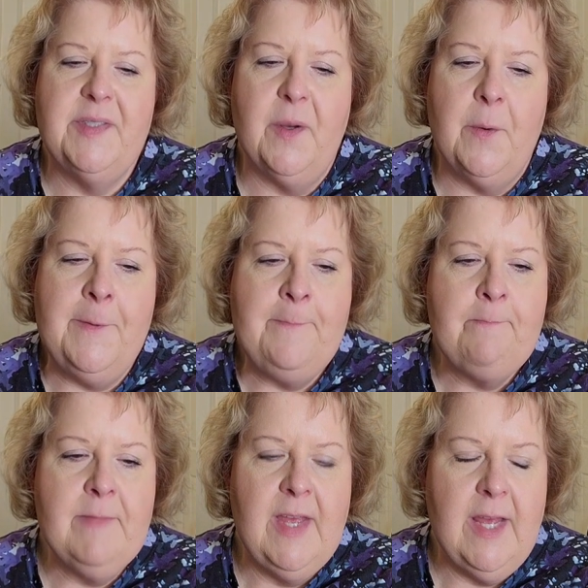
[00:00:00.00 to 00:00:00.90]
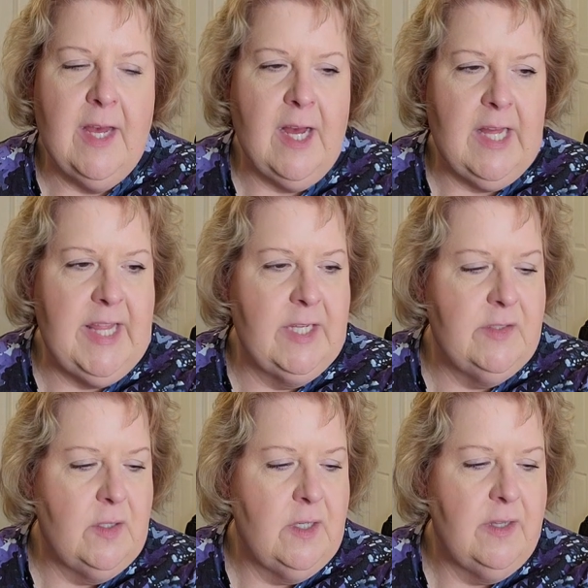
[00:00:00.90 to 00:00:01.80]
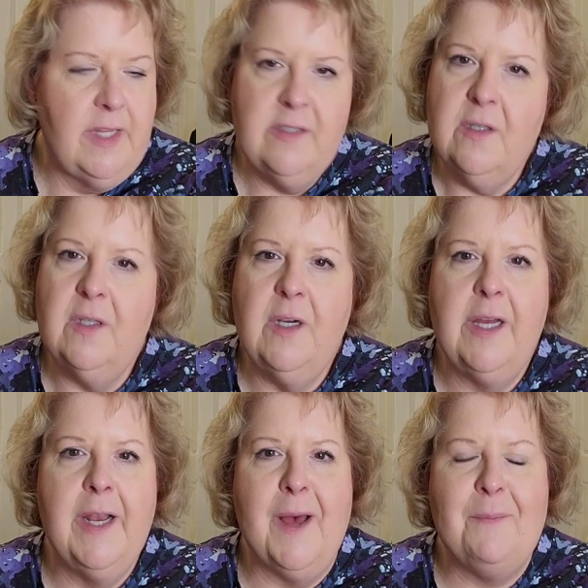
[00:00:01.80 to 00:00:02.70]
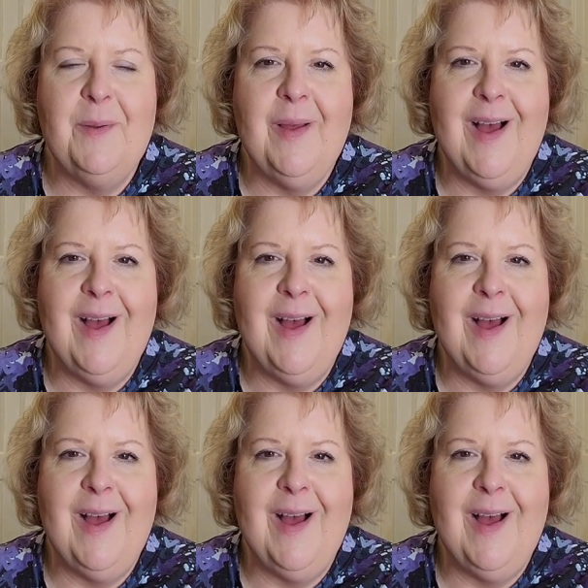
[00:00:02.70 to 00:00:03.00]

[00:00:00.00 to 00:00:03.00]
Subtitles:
So, things are looking up.